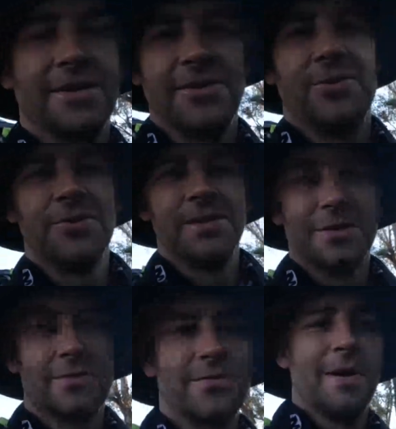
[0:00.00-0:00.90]
I just stood
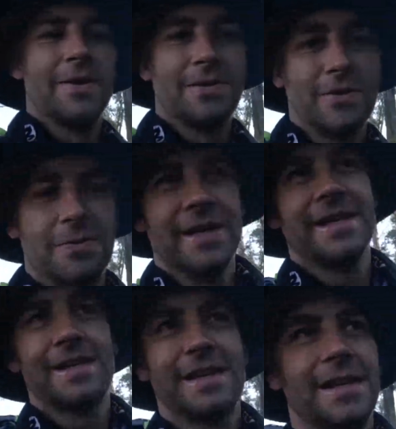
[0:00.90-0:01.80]
still for about 2
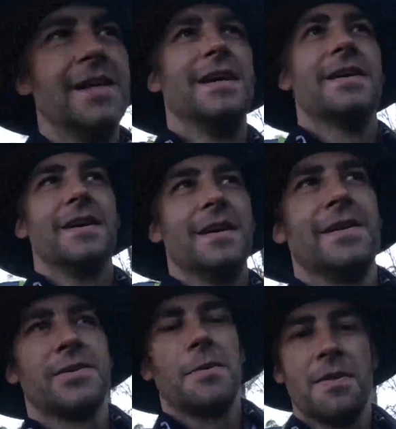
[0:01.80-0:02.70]
minutes at
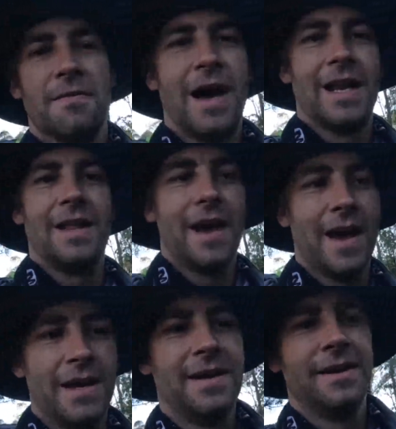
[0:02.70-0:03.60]
the top of the valley
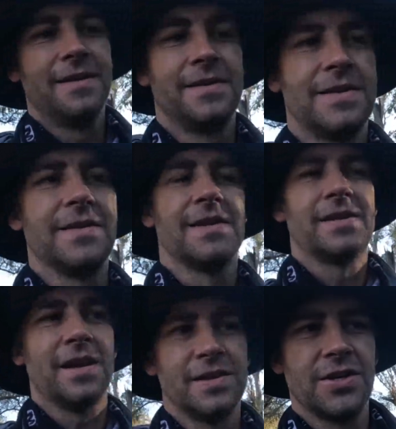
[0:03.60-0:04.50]
there, just in the
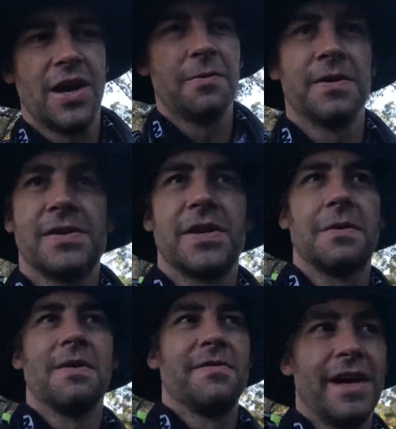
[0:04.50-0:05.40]
sunshine with the sun
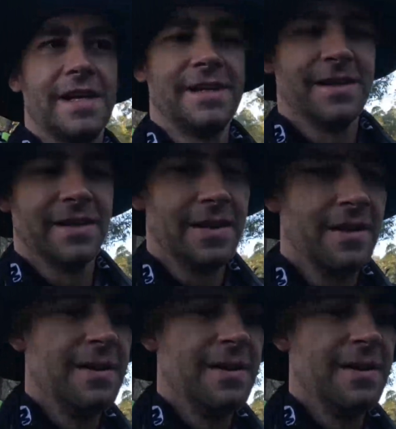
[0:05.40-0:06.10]
on my face and